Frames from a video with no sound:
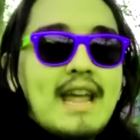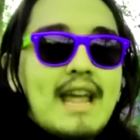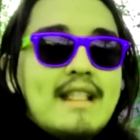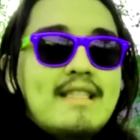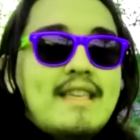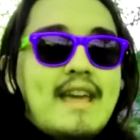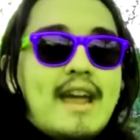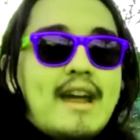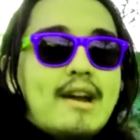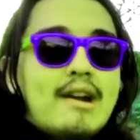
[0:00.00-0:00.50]
in
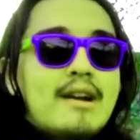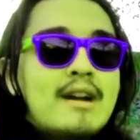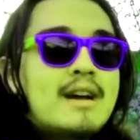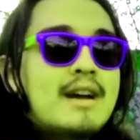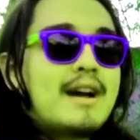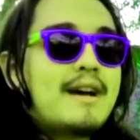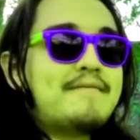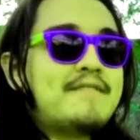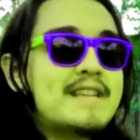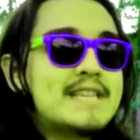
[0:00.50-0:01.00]
there
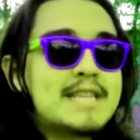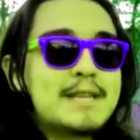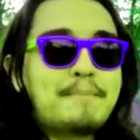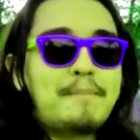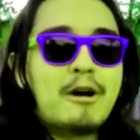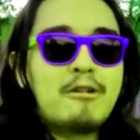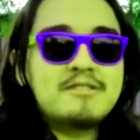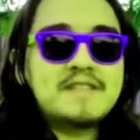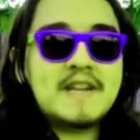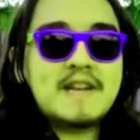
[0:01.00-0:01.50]
of this
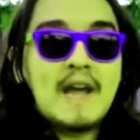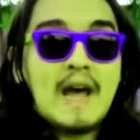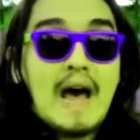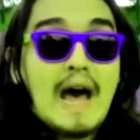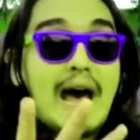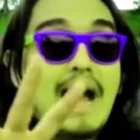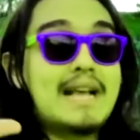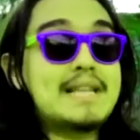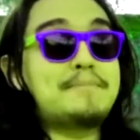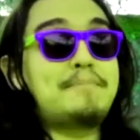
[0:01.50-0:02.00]
supposed
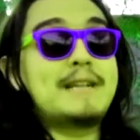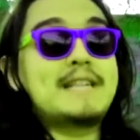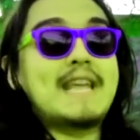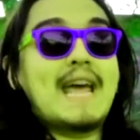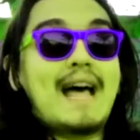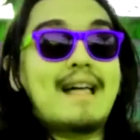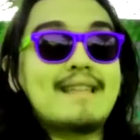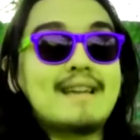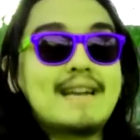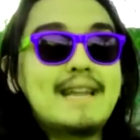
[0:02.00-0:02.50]

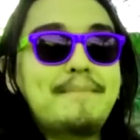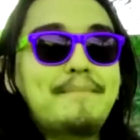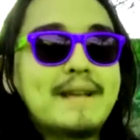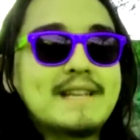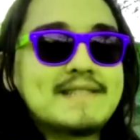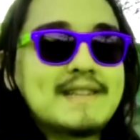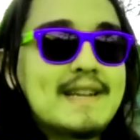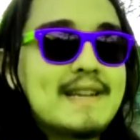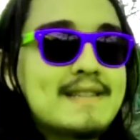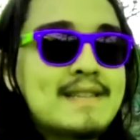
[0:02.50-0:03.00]
hospitality
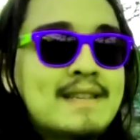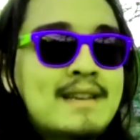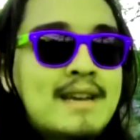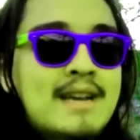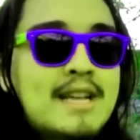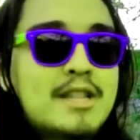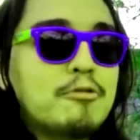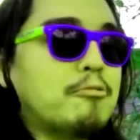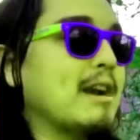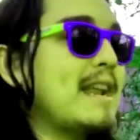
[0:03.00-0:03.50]
business.
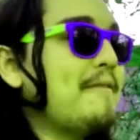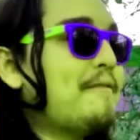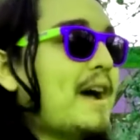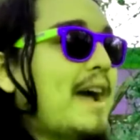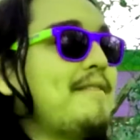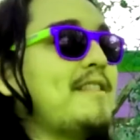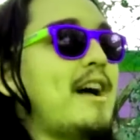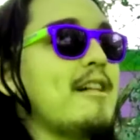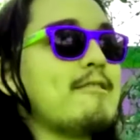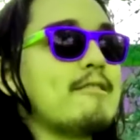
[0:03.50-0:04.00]

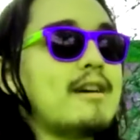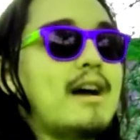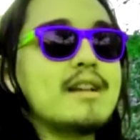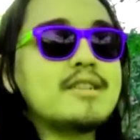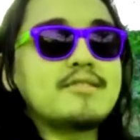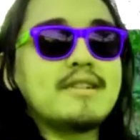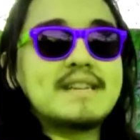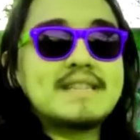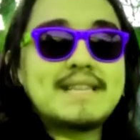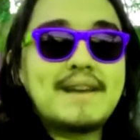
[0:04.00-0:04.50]
$25
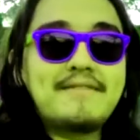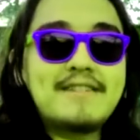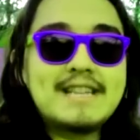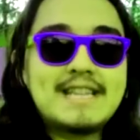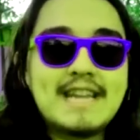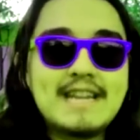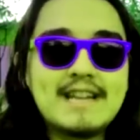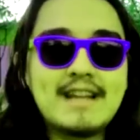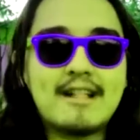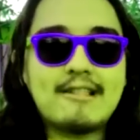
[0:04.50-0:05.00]
entree,
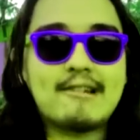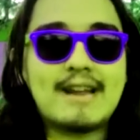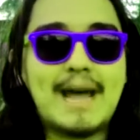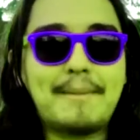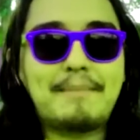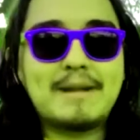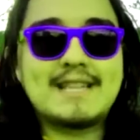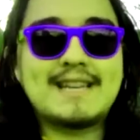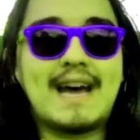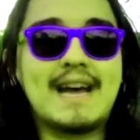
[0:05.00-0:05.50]
$17
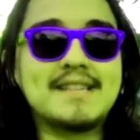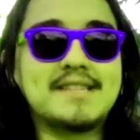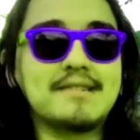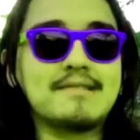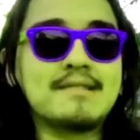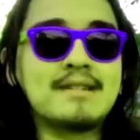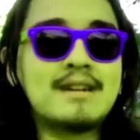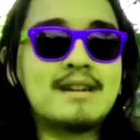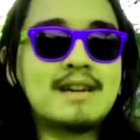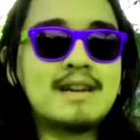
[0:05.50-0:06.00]

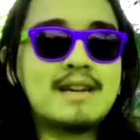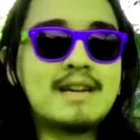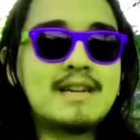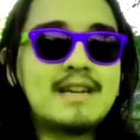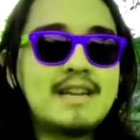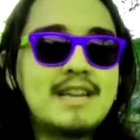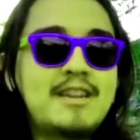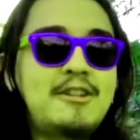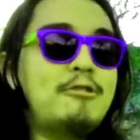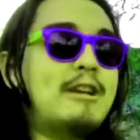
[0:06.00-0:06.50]
appetizer.
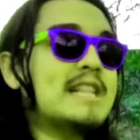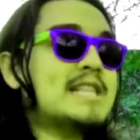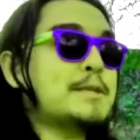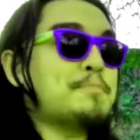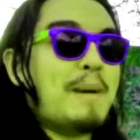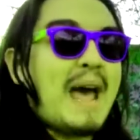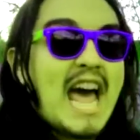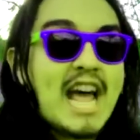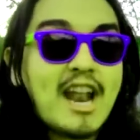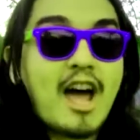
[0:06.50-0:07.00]
You get
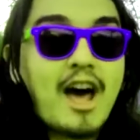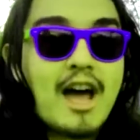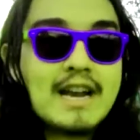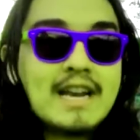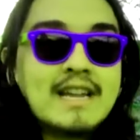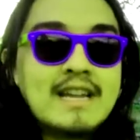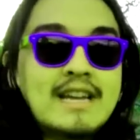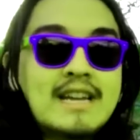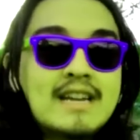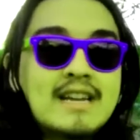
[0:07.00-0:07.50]
spat on.
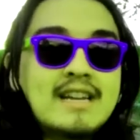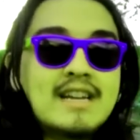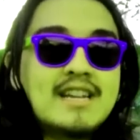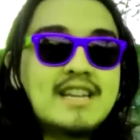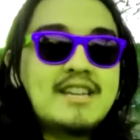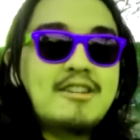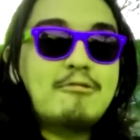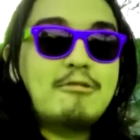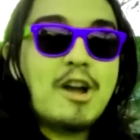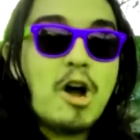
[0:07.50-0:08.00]

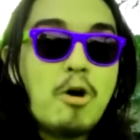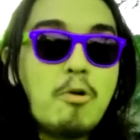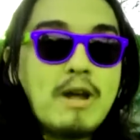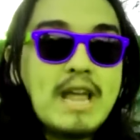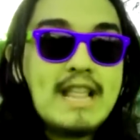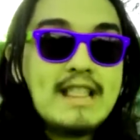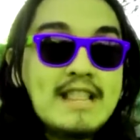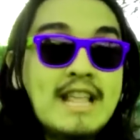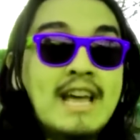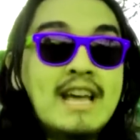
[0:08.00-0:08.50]
You go
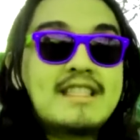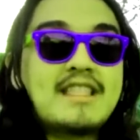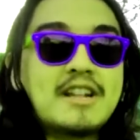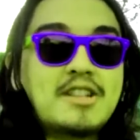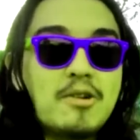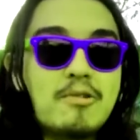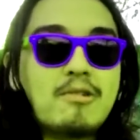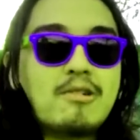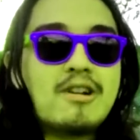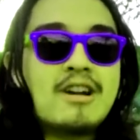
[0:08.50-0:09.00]
in the
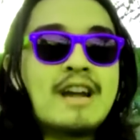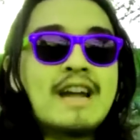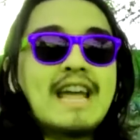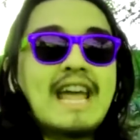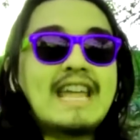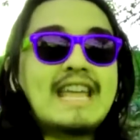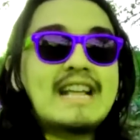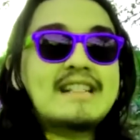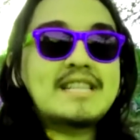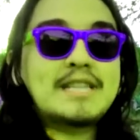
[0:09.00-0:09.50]
door
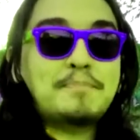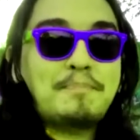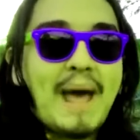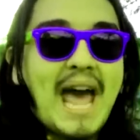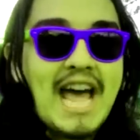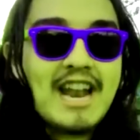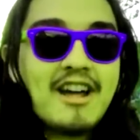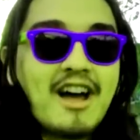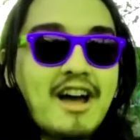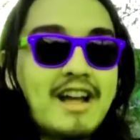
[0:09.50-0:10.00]
and get
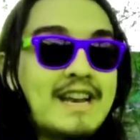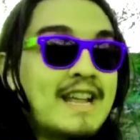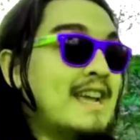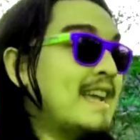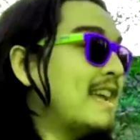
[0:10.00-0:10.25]
spat on